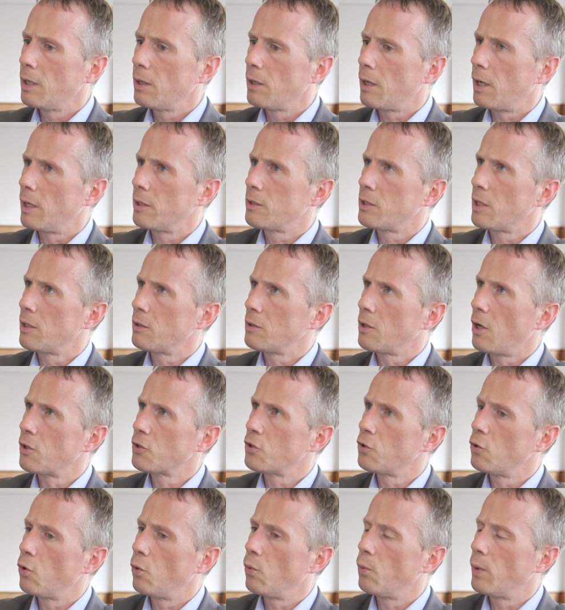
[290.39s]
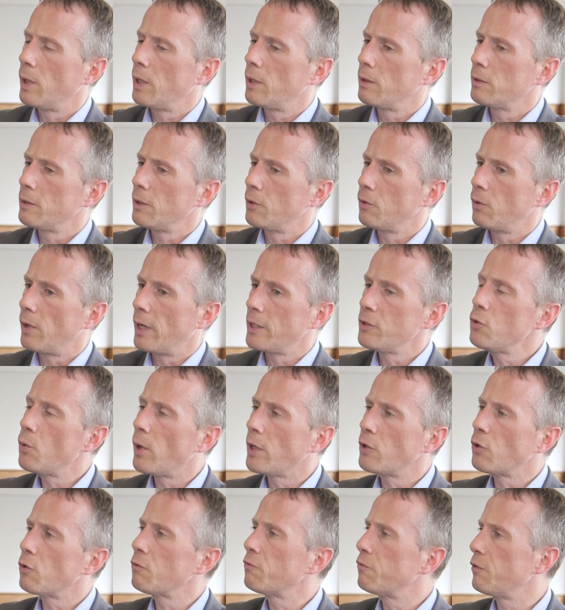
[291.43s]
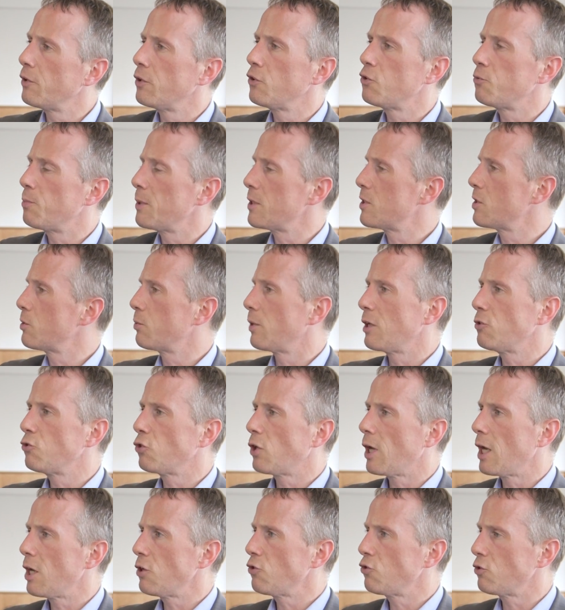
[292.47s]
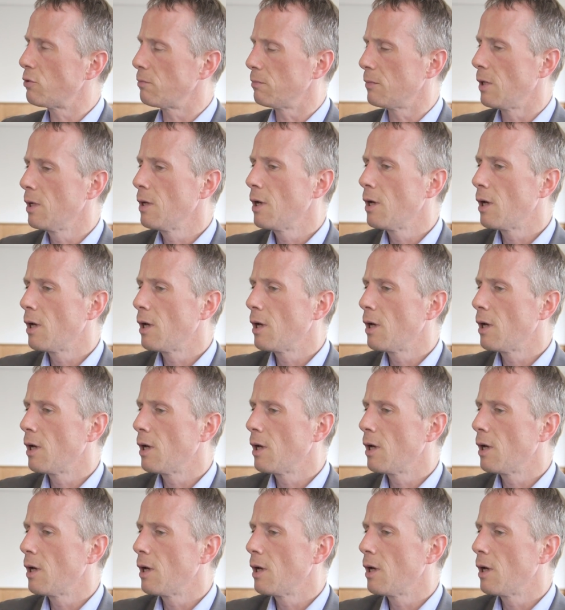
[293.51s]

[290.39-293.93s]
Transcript: I said, gosh, I knew I'd unfinished business with education.